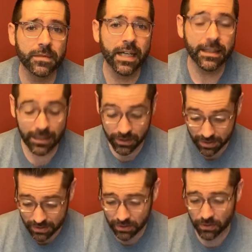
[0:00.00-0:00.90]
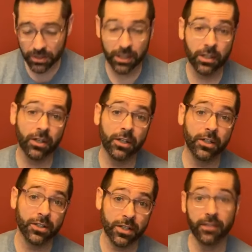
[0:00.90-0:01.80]
That just as you secure your
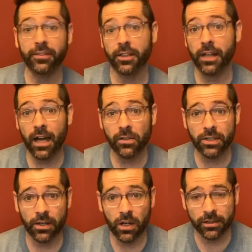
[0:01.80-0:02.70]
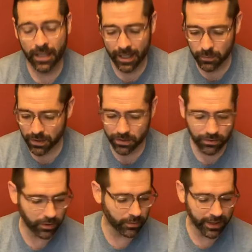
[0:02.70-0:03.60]
stuff in your house at all time, whether
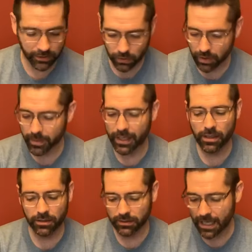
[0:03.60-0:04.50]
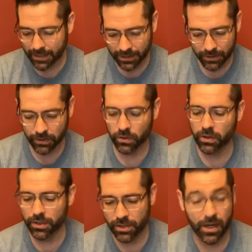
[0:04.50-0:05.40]
through a ring doorbell or locking your
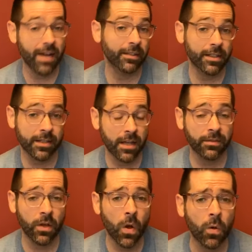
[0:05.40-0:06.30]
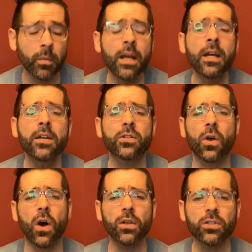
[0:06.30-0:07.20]
doors or having a safe at home, so
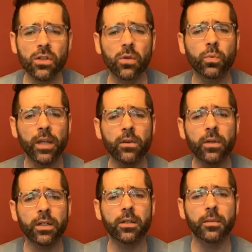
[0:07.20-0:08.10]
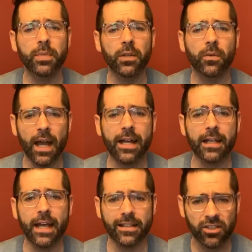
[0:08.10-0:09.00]
also we would be
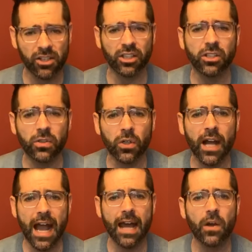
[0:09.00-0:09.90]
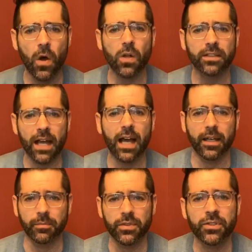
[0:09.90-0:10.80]
ready and secure at all
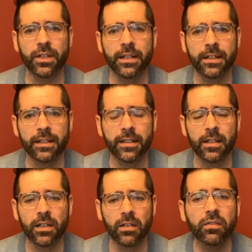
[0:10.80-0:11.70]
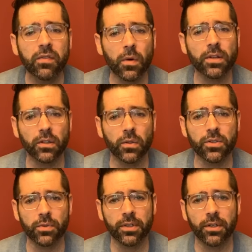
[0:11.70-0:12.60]
times for the
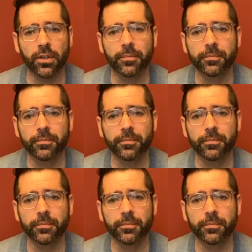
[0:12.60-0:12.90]
Lord's return.